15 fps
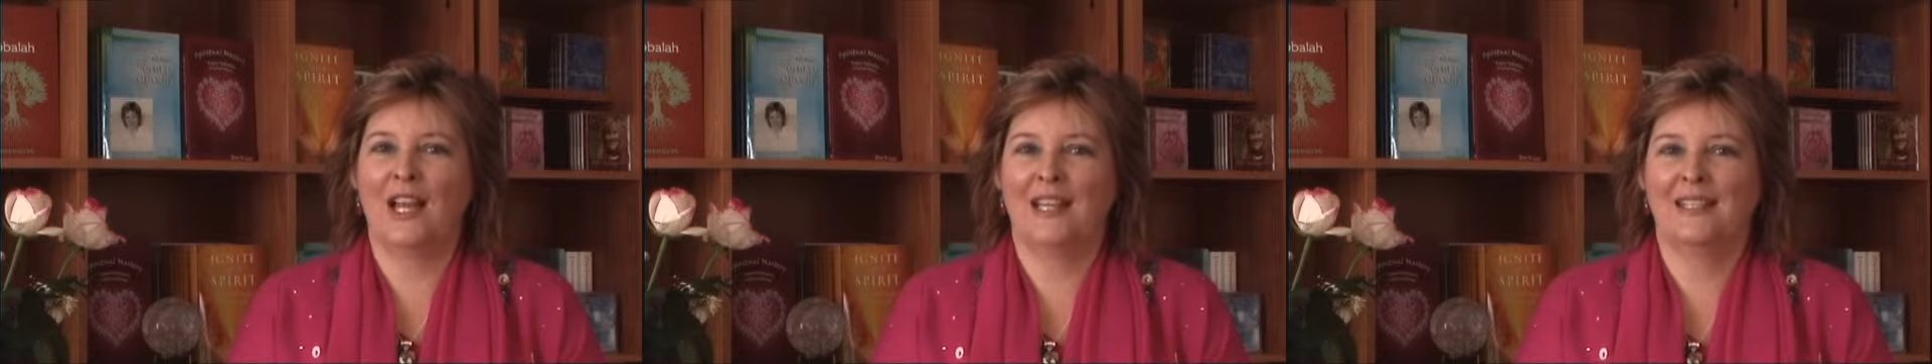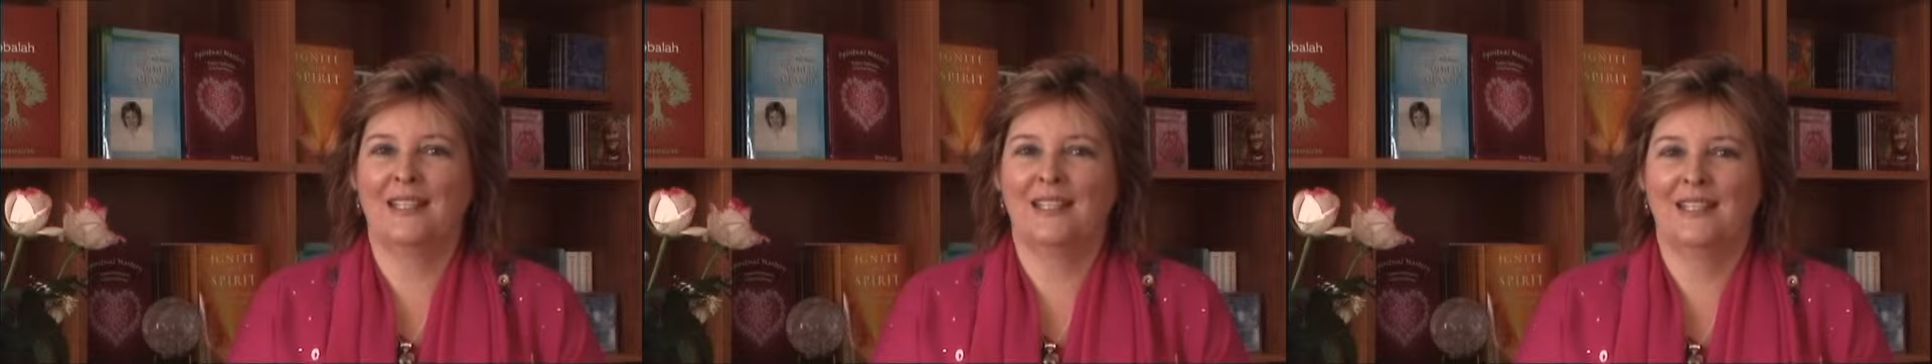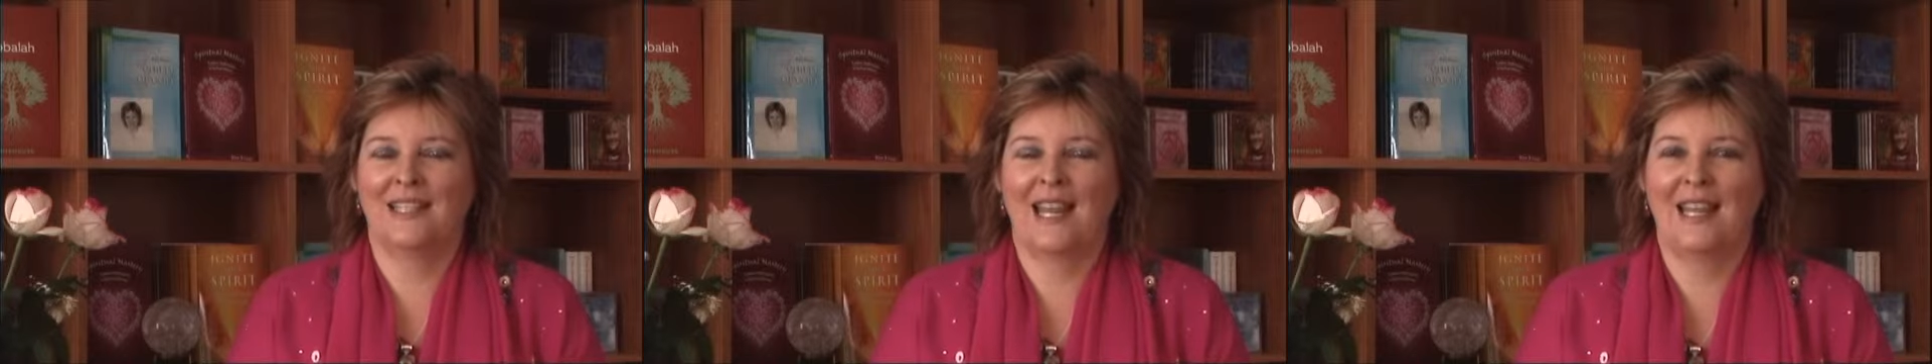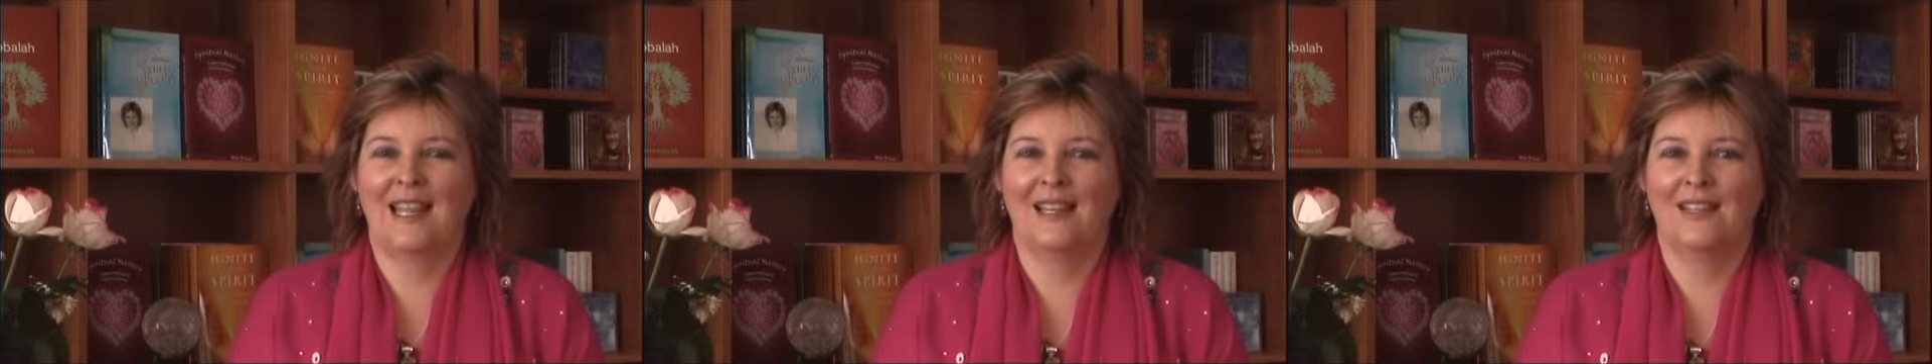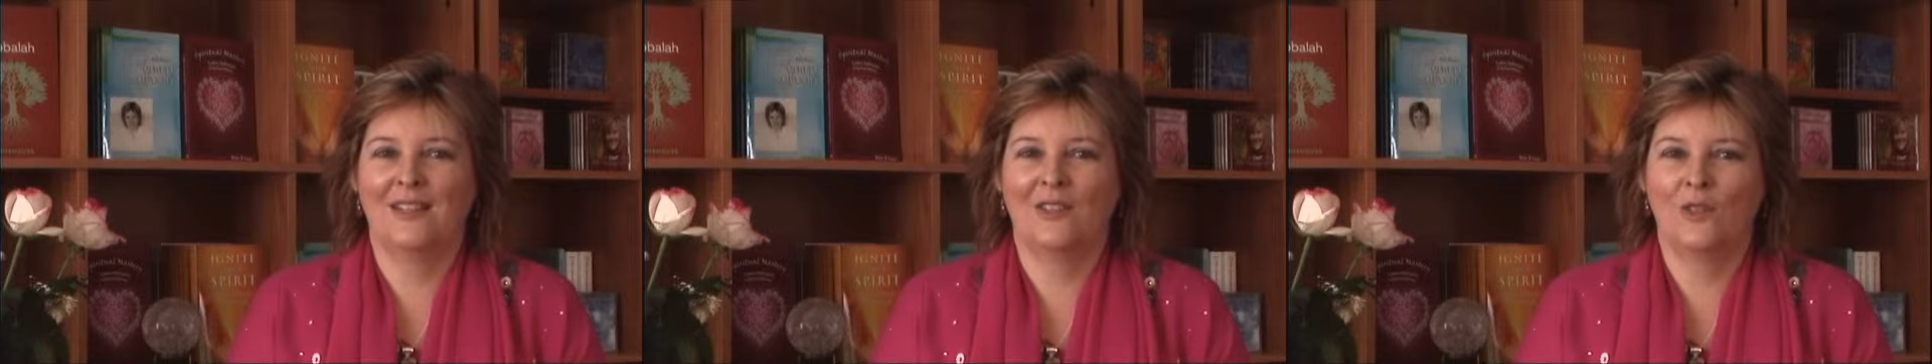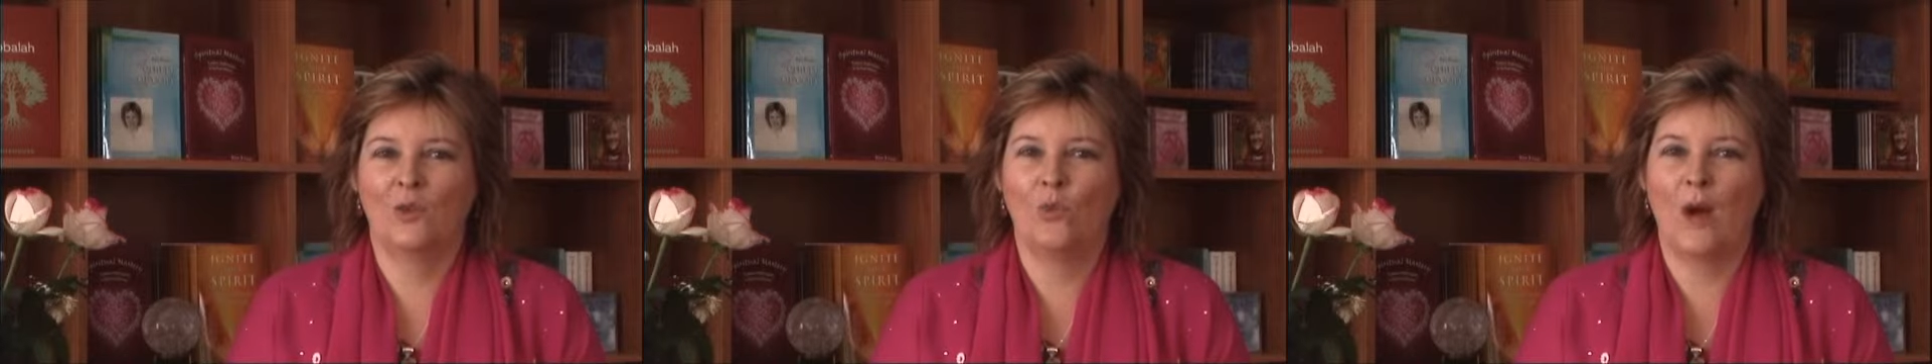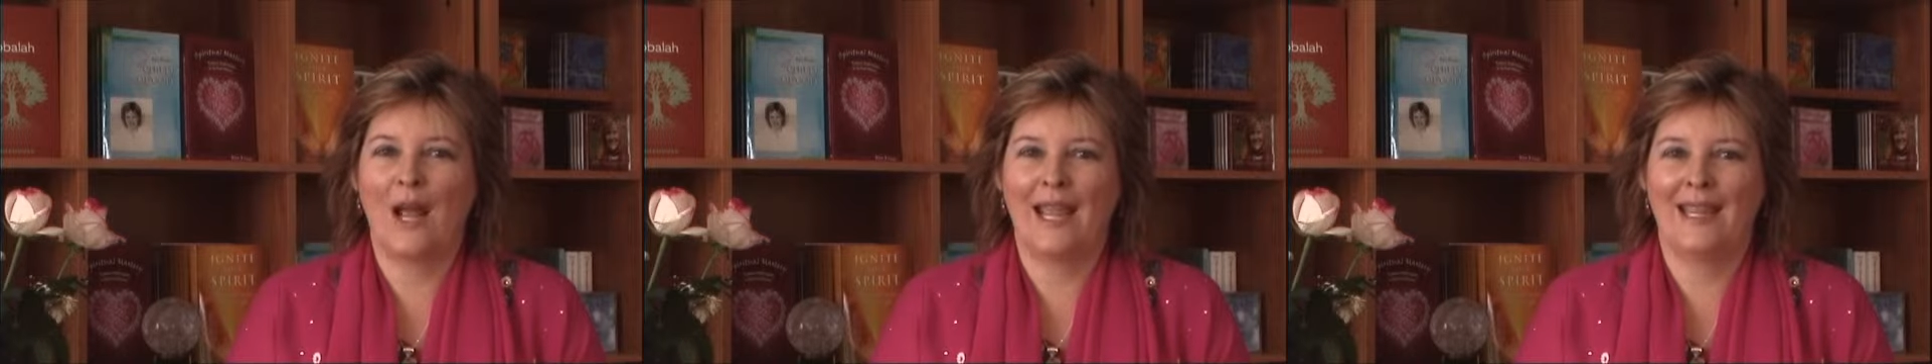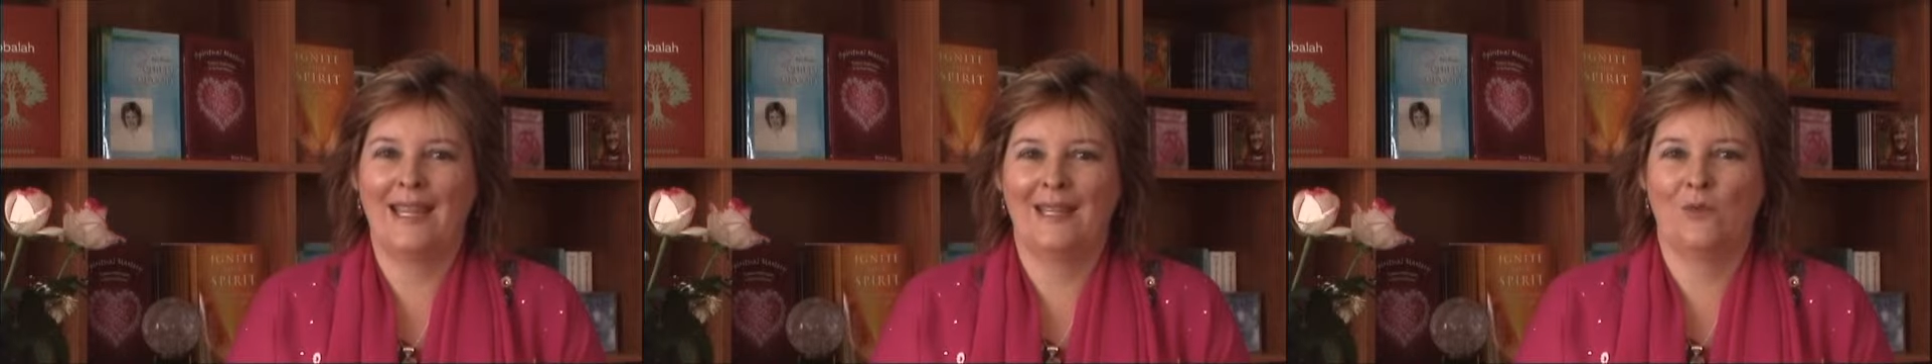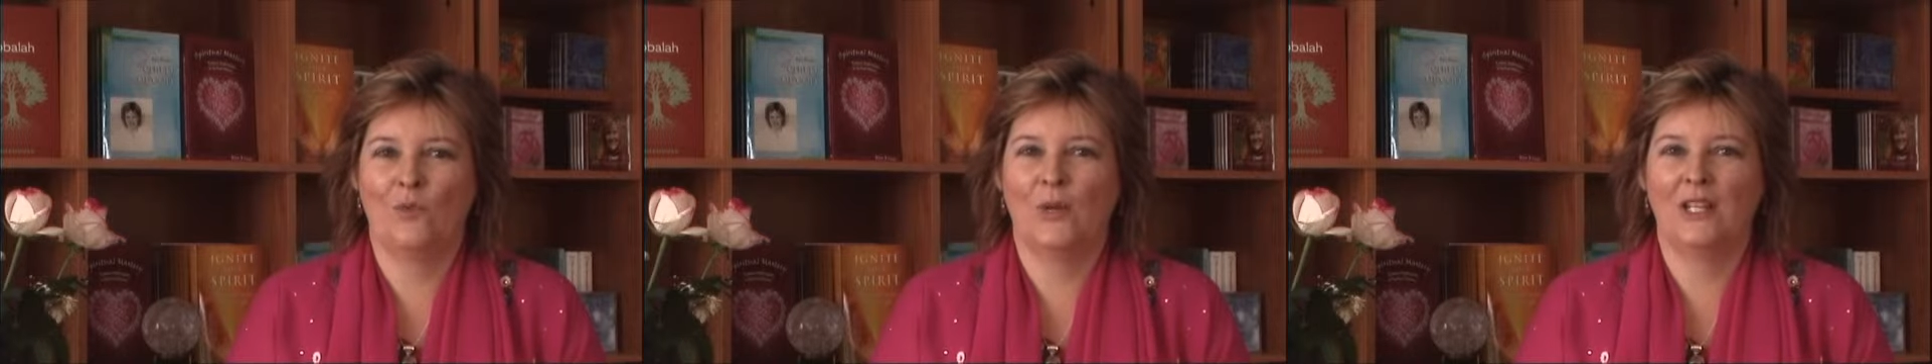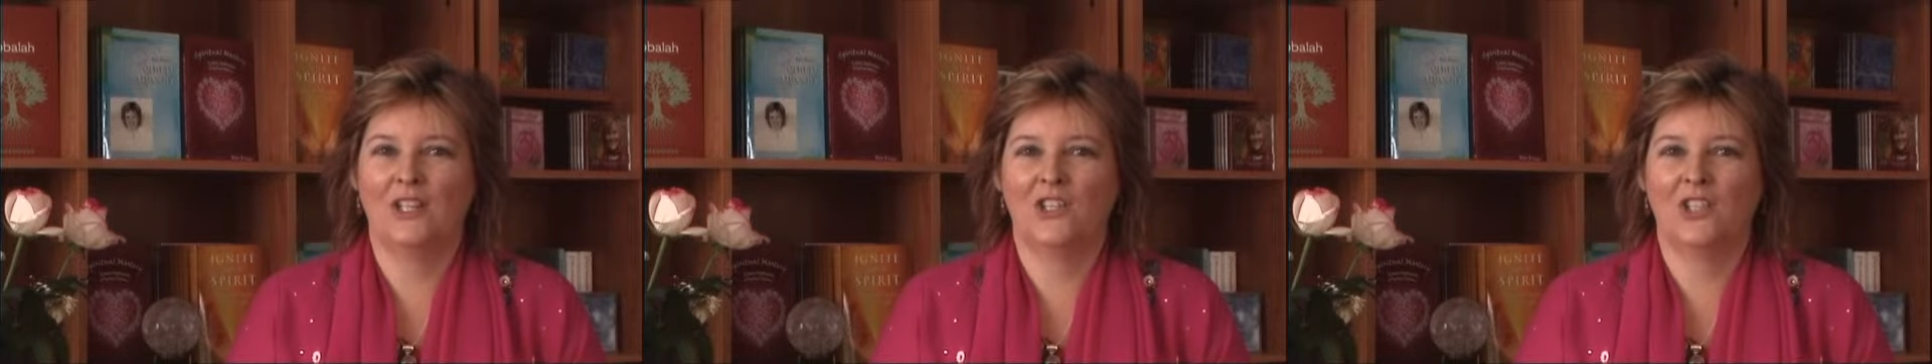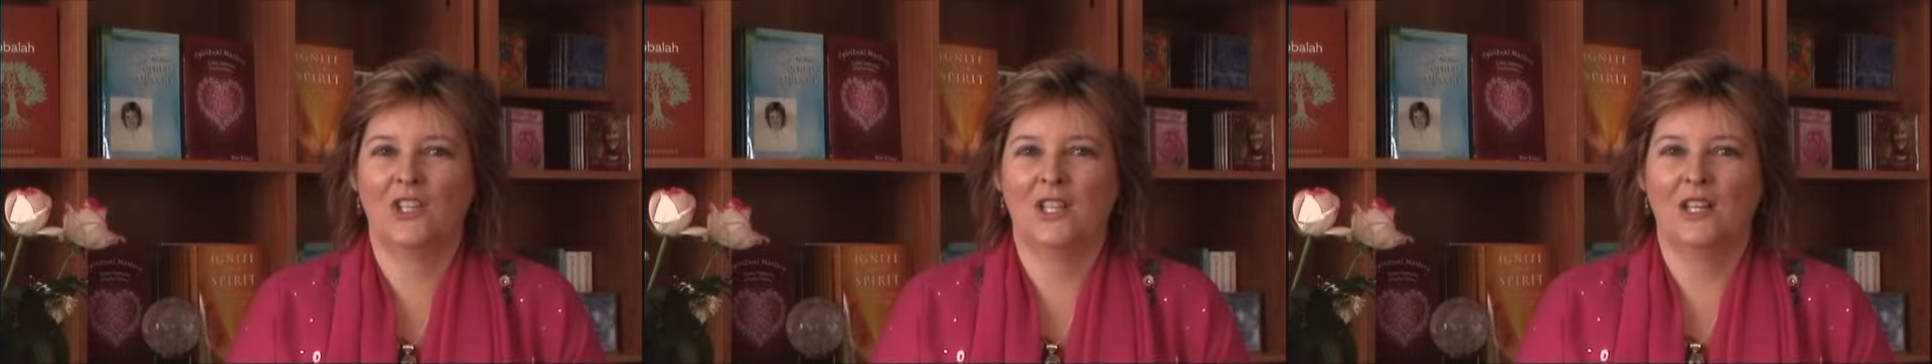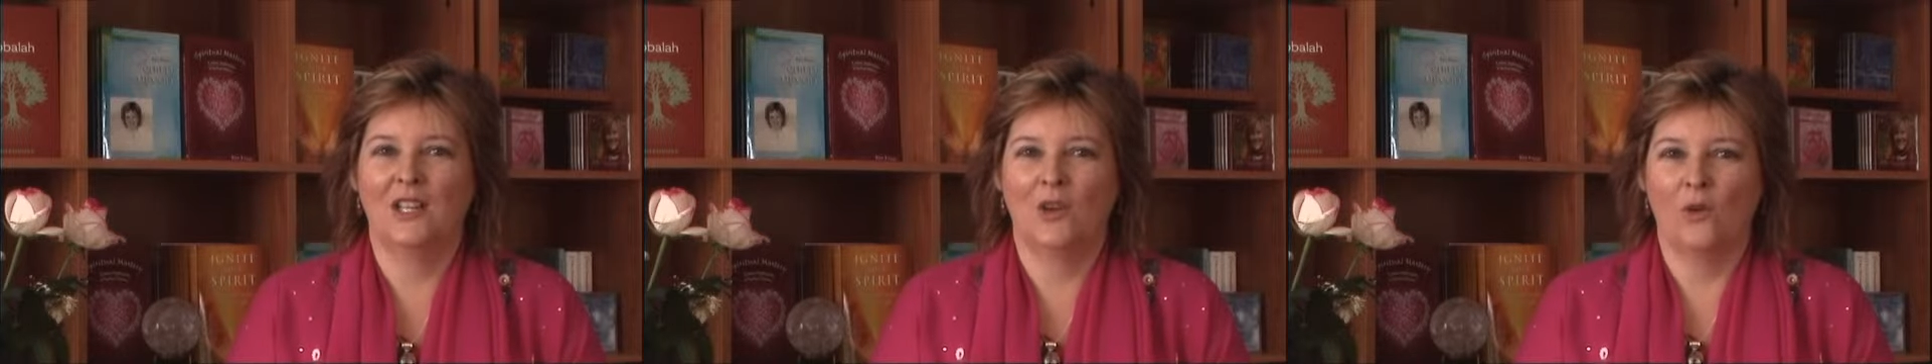understand the way in which